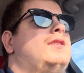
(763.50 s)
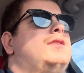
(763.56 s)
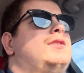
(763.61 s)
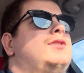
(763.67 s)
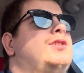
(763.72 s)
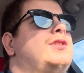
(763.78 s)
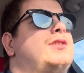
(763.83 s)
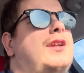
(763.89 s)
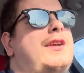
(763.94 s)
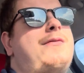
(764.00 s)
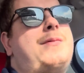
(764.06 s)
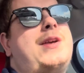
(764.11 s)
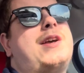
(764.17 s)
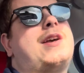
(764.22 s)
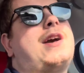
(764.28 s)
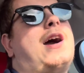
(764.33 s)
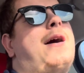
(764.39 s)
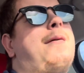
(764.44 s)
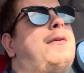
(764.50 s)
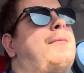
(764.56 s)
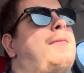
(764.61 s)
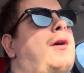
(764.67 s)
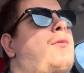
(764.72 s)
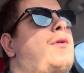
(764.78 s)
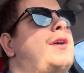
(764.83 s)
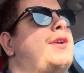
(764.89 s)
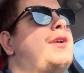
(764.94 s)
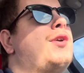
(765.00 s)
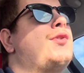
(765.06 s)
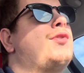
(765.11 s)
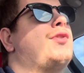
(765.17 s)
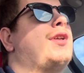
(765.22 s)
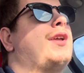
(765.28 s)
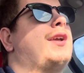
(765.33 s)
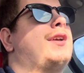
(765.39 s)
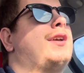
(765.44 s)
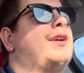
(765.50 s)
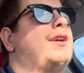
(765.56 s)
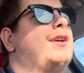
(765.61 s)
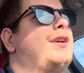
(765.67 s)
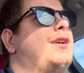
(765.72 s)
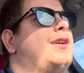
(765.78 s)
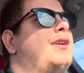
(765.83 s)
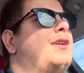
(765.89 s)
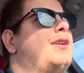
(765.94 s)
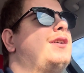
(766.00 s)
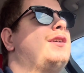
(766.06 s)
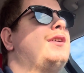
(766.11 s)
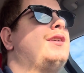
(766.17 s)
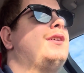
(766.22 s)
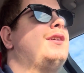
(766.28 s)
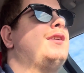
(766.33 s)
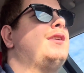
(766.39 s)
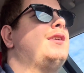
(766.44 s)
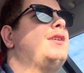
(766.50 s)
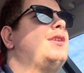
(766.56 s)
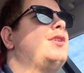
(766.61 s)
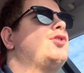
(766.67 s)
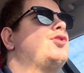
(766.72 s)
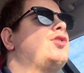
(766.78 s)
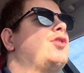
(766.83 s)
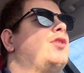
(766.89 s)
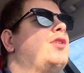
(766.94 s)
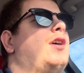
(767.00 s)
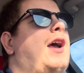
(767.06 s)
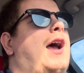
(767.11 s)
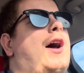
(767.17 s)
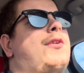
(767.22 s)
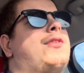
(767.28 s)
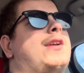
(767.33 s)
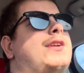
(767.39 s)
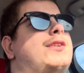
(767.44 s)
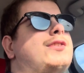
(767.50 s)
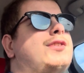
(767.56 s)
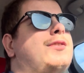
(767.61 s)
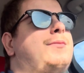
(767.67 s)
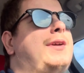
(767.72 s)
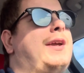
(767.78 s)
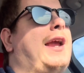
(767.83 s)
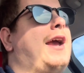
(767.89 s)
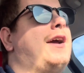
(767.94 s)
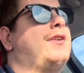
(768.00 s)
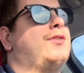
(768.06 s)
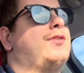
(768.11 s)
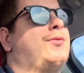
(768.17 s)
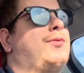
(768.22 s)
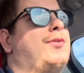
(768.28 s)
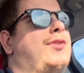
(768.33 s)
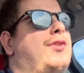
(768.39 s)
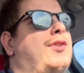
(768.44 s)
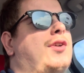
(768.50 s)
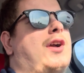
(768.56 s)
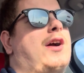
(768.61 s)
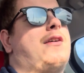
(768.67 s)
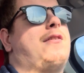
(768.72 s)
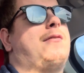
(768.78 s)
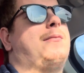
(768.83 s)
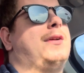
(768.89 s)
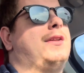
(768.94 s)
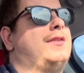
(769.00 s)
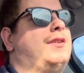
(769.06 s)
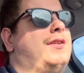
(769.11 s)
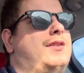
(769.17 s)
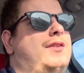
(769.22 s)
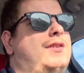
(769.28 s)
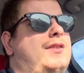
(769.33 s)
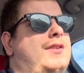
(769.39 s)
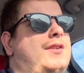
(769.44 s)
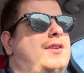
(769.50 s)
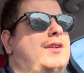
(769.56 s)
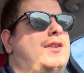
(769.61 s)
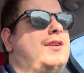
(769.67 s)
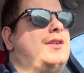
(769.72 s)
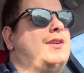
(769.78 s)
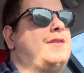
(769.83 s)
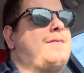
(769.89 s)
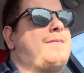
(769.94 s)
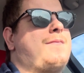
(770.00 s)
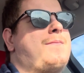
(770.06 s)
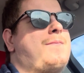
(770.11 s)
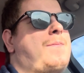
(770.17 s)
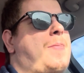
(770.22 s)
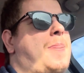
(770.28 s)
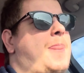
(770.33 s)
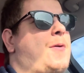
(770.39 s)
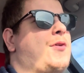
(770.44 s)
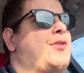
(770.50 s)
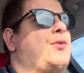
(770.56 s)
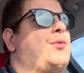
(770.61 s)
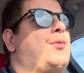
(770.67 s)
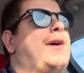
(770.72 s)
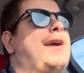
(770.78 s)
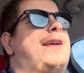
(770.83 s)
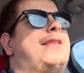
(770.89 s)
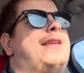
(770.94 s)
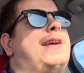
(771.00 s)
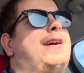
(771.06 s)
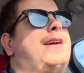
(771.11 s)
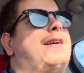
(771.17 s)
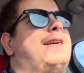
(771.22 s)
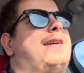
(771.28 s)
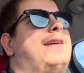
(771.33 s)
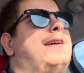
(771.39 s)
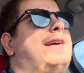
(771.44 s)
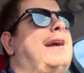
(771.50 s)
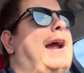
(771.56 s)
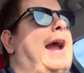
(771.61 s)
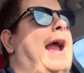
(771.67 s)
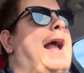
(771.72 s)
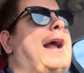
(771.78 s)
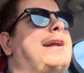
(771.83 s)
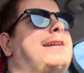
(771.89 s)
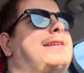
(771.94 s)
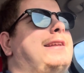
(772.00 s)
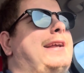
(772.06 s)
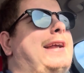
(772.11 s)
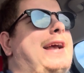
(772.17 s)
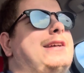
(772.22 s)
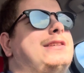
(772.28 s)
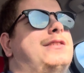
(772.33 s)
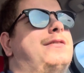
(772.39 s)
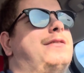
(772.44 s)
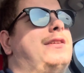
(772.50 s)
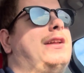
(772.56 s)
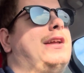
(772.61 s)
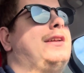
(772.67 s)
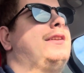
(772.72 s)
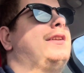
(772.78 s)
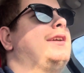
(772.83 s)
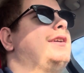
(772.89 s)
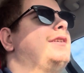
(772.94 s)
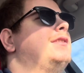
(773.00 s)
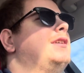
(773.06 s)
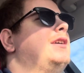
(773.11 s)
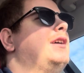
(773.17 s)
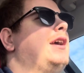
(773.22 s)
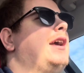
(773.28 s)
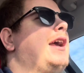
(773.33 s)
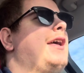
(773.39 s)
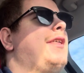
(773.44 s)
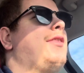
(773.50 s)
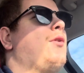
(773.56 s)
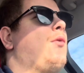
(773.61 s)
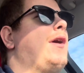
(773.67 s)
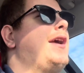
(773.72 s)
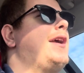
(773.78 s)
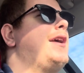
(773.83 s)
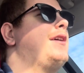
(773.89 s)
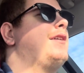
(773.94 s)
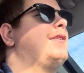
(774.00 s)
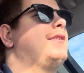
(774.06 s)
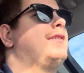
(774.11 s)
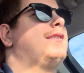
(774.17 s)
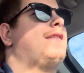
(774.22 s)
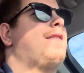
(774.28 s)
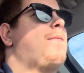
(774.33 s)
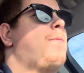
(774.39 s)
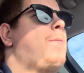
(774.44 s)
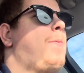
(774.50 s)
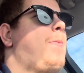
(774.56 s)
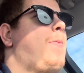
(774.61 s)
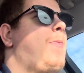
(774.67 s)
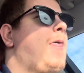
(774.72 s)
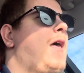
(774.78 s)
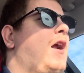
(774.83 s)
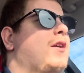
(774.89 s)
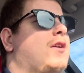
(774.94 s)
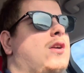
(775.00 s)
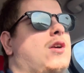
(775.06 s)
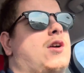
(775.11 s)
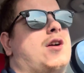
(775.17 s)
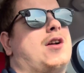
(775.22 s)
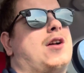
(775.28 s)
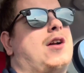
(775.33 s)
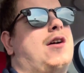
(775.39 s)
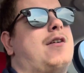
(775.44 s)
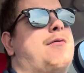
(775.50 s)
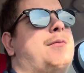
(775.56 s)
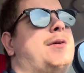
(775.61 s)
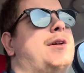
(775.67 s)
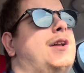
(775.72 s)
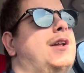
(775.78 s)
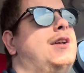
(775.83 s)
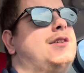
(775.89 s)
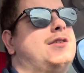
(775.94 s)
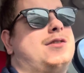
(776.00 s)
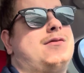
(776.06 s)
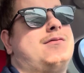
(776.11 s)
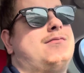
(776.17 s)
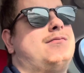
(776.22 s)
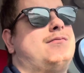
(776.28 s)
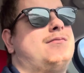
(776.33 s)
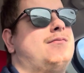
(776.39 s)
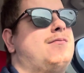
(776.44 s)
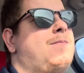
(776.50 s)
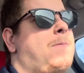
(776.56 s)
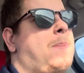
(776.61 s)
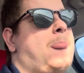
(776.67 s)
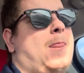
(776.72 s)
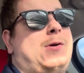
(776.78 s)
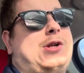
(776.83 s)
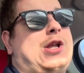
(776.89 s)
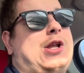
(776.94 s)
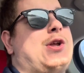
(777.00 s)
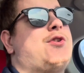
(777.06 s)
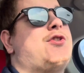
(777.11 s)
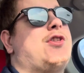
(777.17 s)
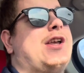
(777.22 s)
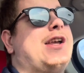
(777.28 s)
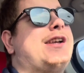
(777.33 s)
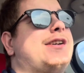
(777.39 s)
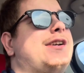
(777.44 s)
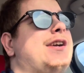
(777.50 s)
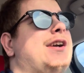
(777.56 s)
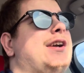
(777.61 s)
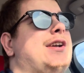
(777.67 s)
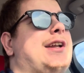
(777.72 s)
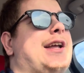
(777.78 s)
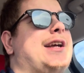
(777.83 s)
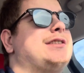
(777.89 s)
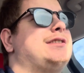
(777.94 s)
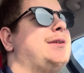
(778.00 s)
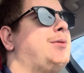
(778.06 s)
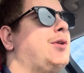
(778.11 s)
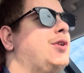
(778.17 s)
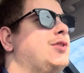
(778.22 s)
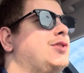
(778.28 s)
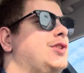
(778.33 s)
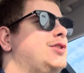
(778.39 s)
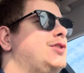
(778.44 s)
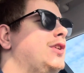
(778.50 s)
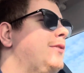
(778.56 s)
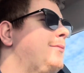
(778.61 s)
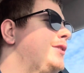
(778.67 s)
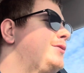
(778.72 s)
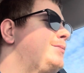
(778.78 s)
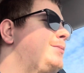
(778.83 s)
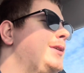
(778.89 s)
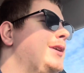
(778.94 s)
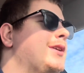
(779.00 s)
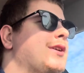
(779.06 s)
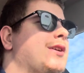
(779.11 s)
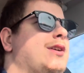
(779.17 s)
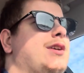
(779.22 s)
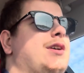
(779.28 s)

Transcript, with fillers: just leave me a comment about what you think should how things should be handled with the government, with the way they are acting as of lately, and the way that our current government is. Do you think Nancy Pelosi should have been Speaker?